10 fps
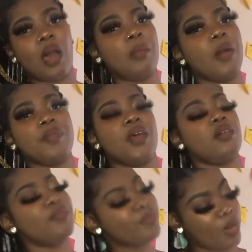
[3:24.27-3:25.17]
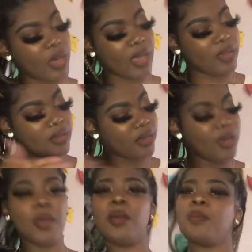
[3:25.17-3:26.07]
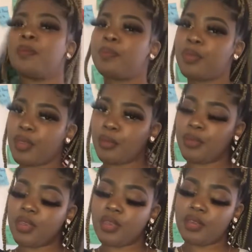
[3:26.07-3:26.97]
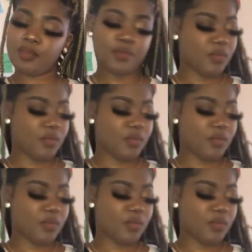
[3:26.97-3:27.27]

up there, okay? Period.